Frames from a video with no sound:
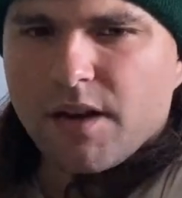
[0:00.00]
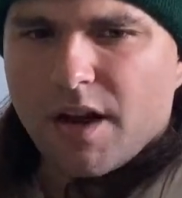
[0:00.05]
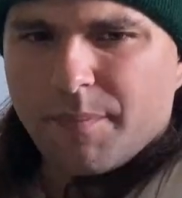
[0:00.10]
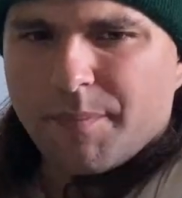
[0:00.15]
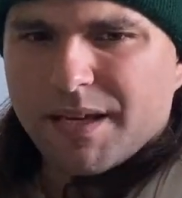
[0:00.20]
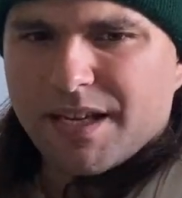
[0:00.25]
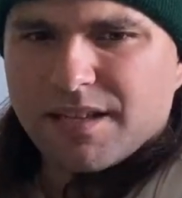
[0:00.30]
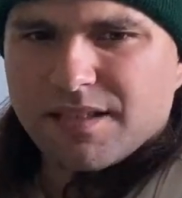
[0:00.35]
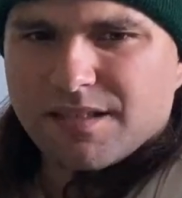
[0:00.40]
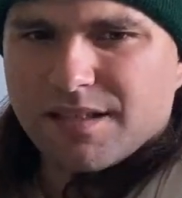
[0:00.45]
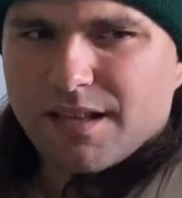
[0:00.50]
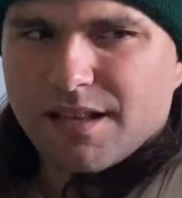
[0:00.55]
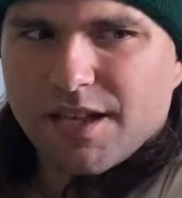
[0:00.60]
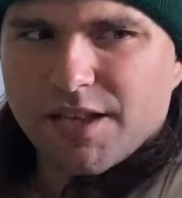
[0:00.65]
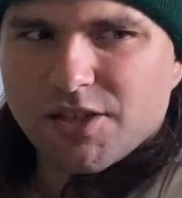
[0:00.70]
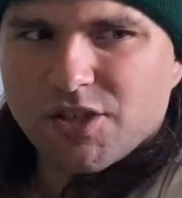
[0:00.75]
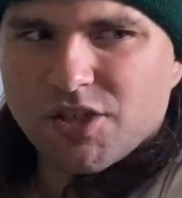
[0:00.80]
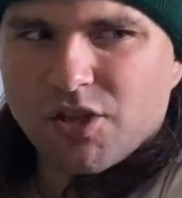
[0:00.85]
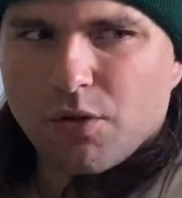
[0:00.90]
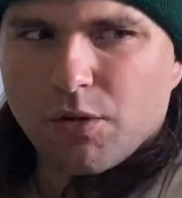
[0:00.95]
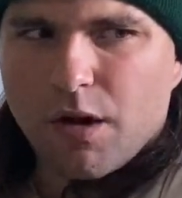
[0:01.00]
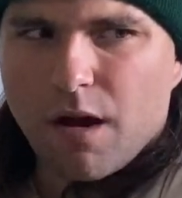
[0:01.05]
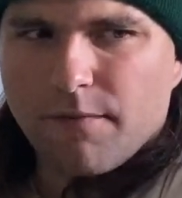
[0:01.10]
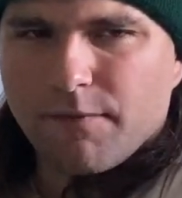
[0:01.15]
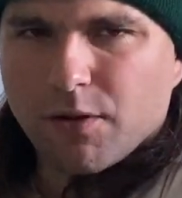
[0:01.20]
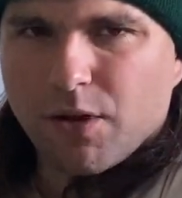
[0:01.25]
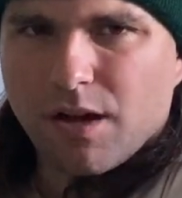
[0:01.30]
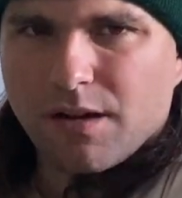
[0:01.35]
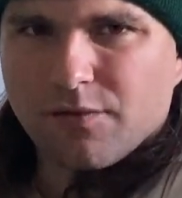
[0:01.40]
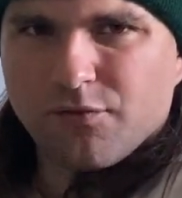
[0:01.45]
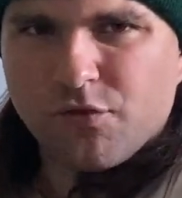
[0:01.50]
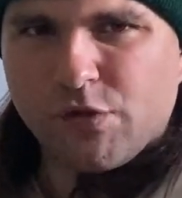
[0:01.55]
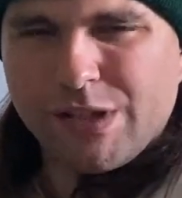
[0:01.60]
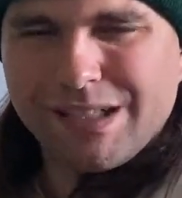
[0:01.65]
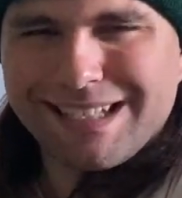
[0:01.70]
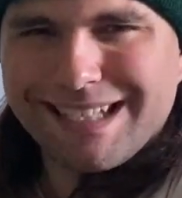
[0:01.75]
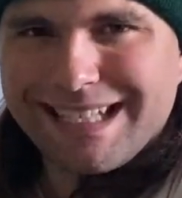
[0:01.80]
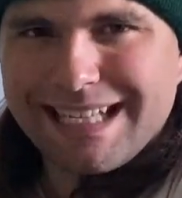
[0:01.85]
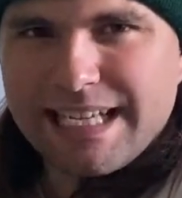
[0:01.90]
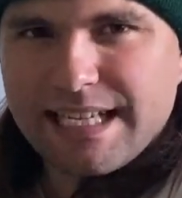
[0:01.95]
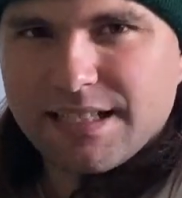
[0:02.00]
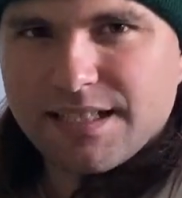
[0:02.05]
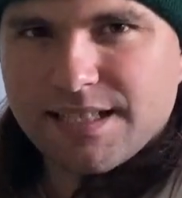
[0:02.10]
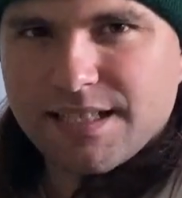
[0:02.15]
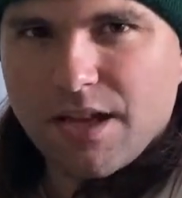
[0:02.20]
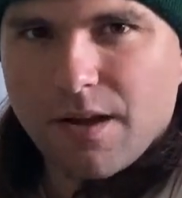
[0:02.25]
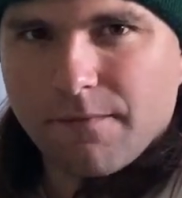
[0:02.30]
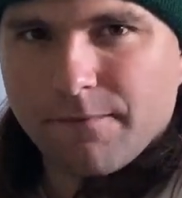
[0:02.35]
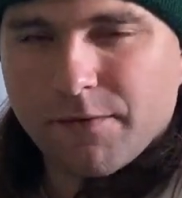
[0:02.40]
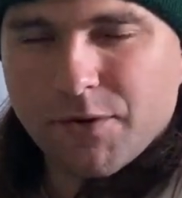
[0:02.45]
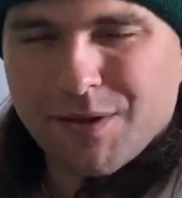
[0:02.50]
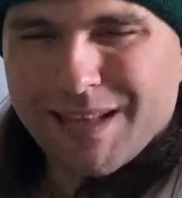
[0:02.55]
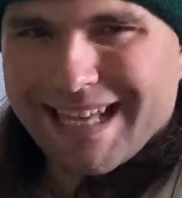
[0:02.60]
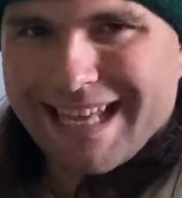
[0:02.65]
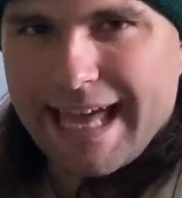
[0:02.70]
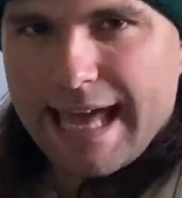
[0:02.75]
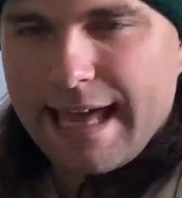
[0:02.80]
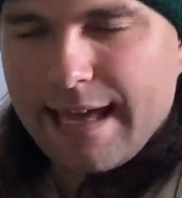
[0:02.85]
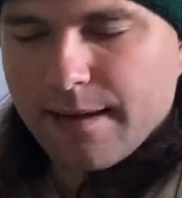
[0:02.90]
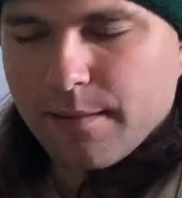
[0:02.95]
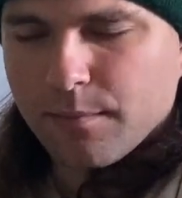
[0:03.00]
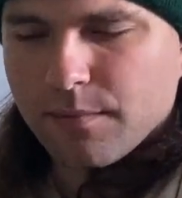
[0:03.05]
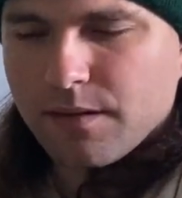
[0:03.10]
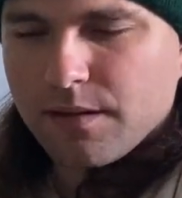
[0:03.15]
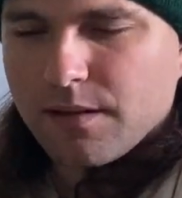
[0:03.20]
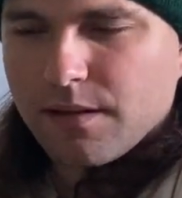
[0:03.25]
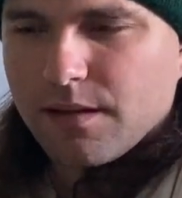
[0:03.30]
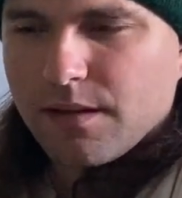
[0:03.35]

Not because they like showed off a lot of really neat stuff for the game,